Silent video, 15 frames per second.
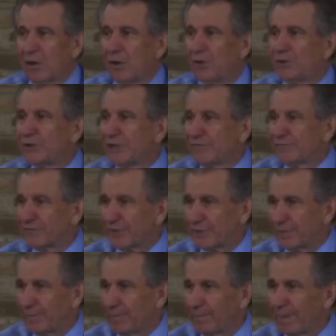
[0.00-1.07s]
Who gifted
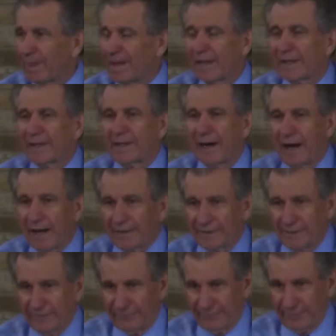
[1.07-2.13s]
them?
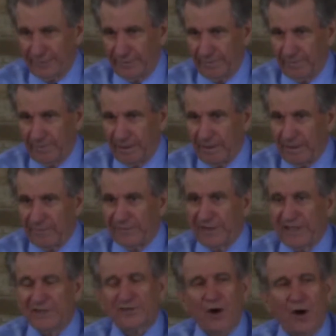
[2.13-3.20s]
God gifted them.
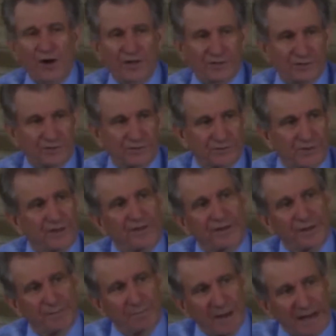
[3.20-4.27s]
These artisans that are
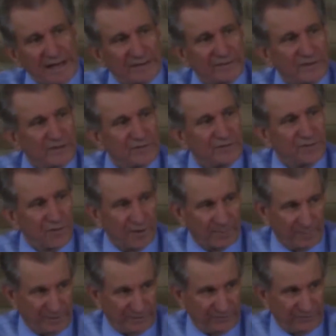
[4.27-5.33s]
going to make these
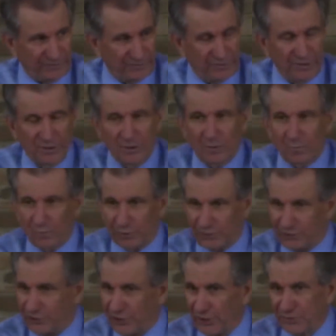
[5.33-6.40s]
garments were
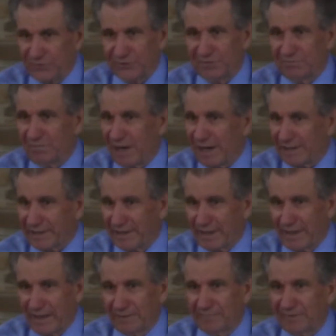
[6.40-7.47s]
chosen by
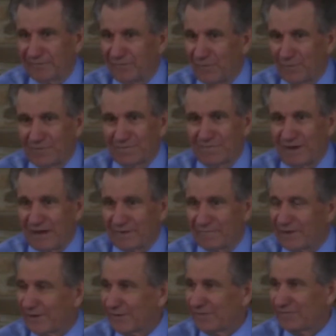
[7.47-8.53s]
God before the
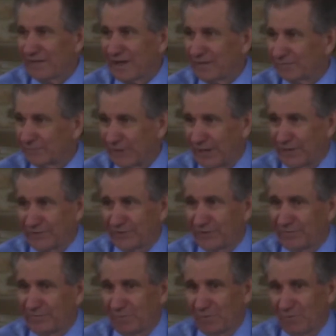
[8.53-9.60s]
very foundation
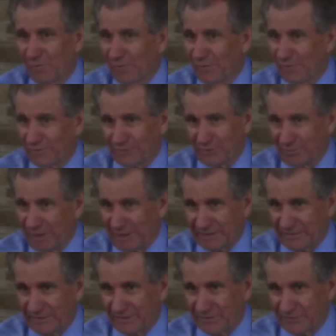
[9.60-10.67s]
of the world to
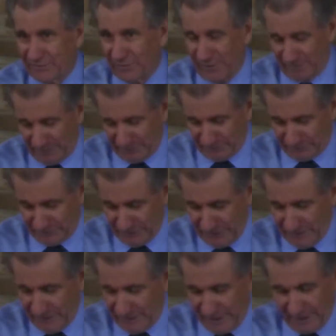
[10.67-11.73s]
make these garments.
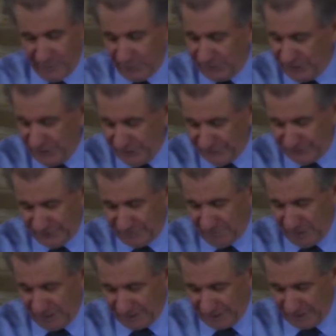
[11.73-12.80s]
They were gifted
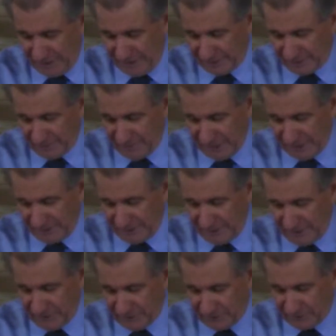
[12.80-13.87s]
by God to make
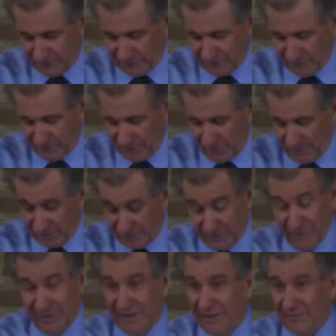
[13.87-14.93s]
these garments.
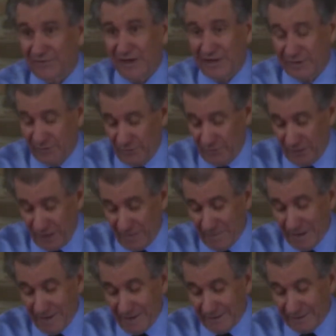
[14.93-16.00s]
And then as they grew
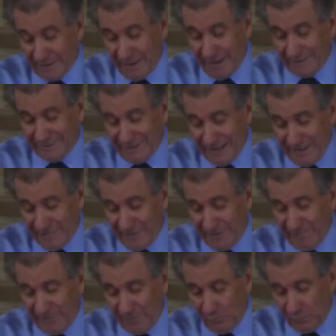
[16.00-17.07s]
up, God gave
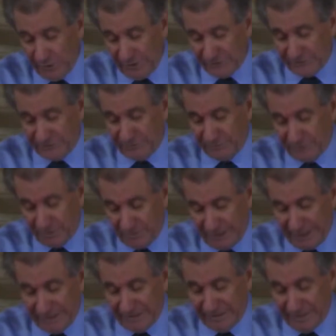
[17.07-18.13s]
them the wisdom to
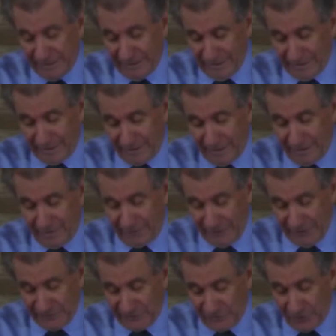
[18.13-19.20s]
make
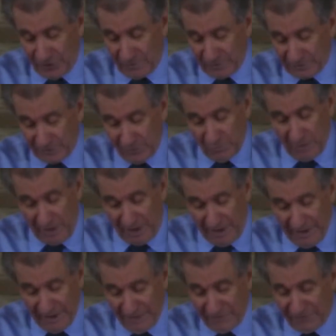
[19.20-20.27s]
these garments, whom I
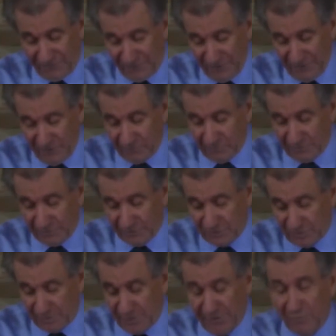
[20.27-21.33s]
have filled with the
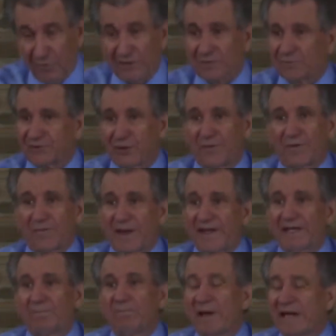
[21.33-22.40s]
spirit of wisdom, so that they
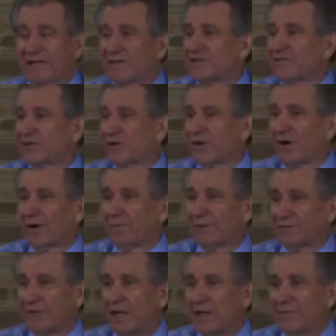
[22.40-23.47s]
can make
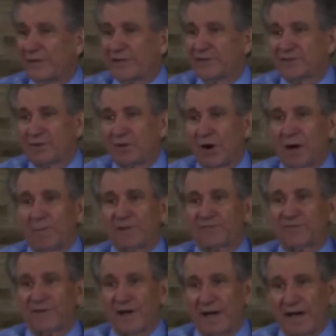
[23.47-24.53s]
these garments
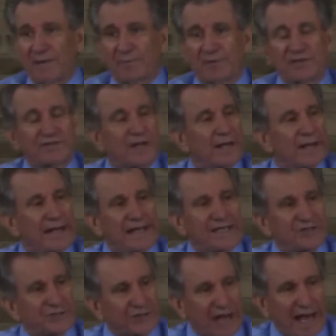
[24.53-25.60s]
for the high priest,
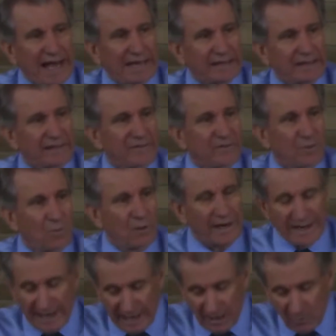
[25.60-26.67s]
exactly the
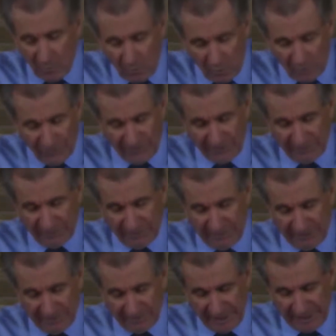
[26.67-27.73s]
way I want them to
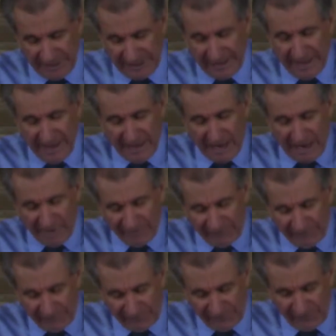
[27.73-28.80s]
be made. I've
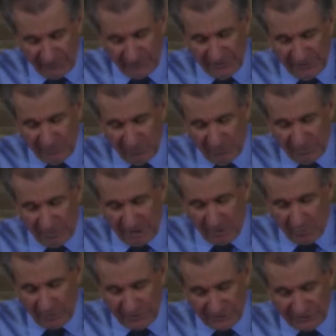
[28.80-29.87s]
filled them with my
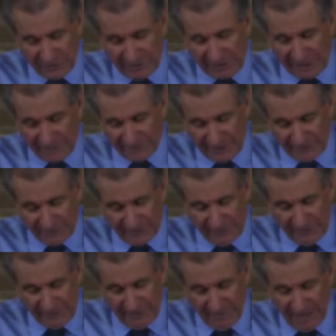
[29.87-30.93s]
wisdom, and I've
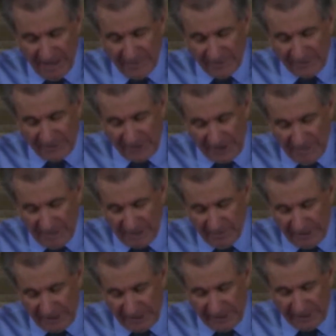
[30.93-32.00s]
gifted them that they may
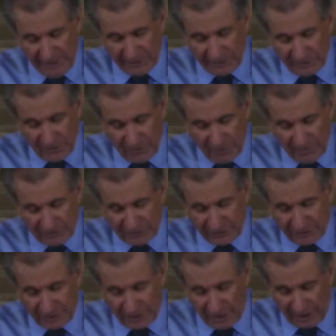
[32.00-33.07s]
make Aaron's garments
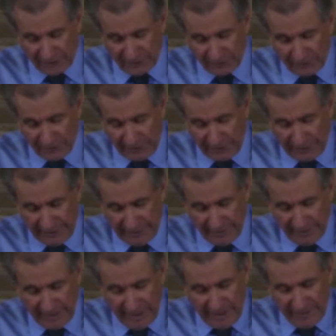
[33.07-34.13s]
to consecrate him,
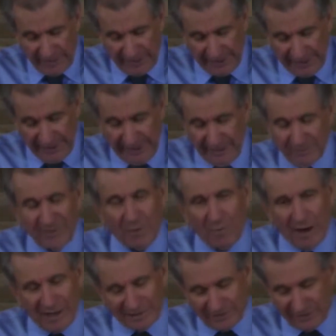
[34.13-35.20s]
that he, now
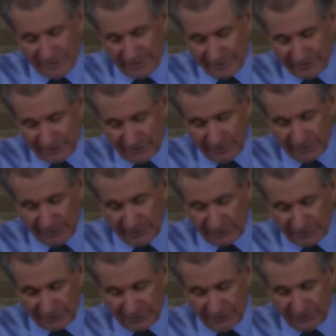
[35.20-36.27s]
watch this,
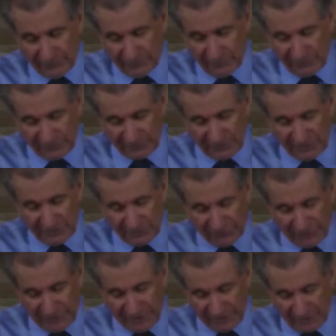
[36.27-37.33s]
and we've seen this
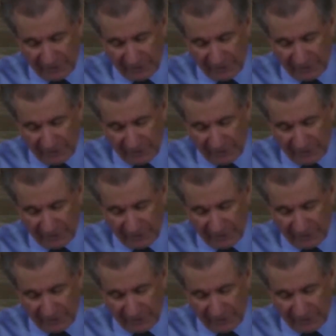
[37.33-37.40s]
phrase